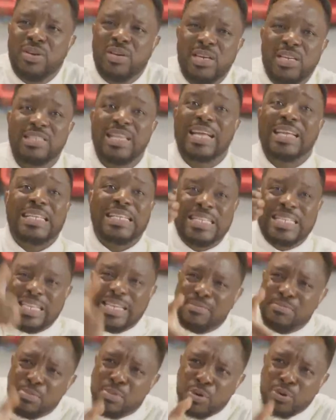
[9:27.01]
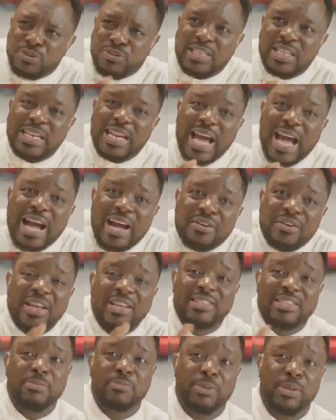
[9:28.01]
These are demons that are
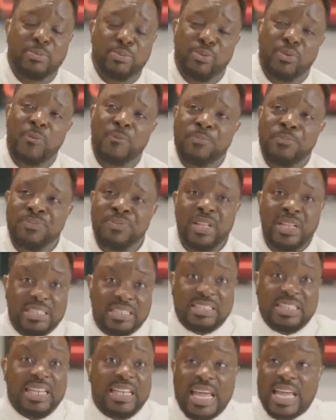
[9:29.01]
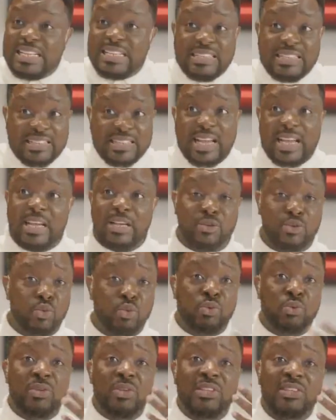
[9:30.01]
harassing people. She said her desire is
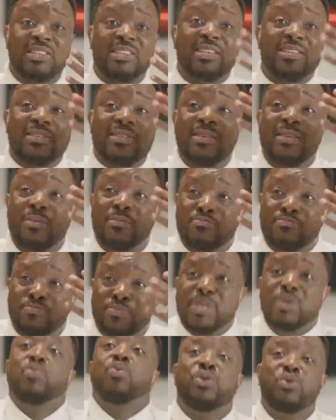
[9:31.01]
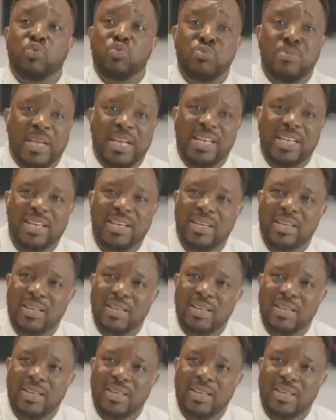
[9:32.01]
to just be with women.